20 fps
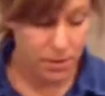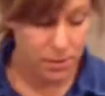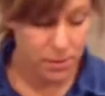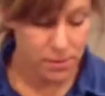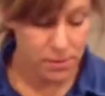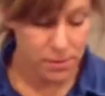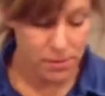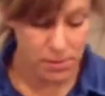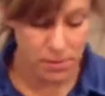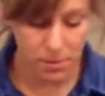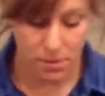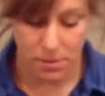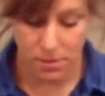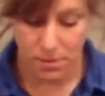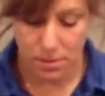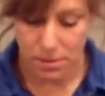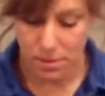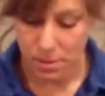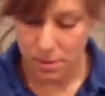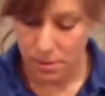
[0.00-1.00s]

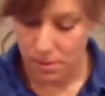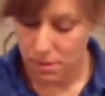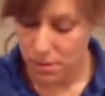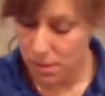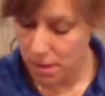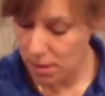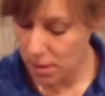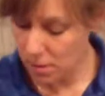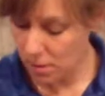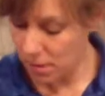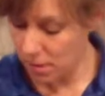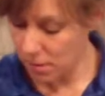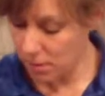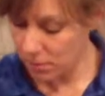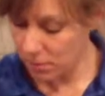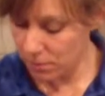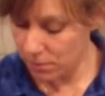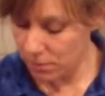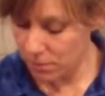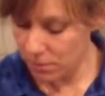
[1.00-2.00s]
is
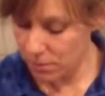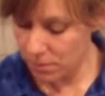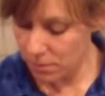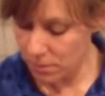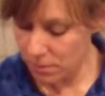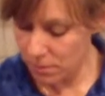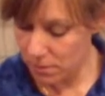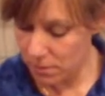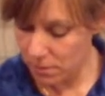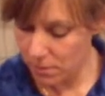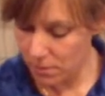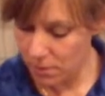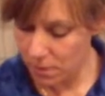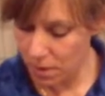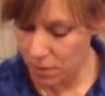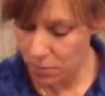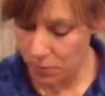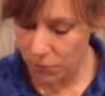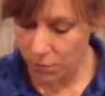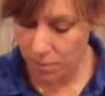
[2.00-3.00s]
take out
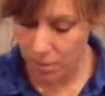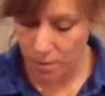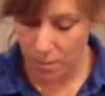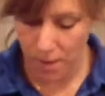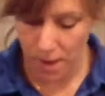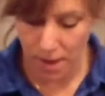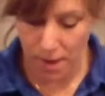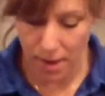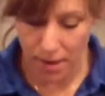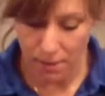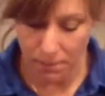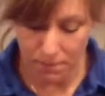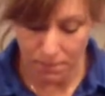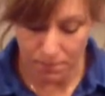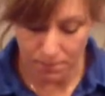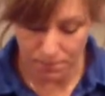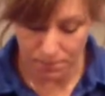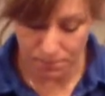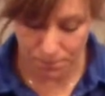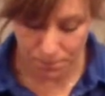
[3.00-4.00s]
them from the
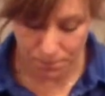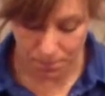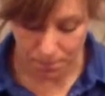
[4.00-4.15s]
pan.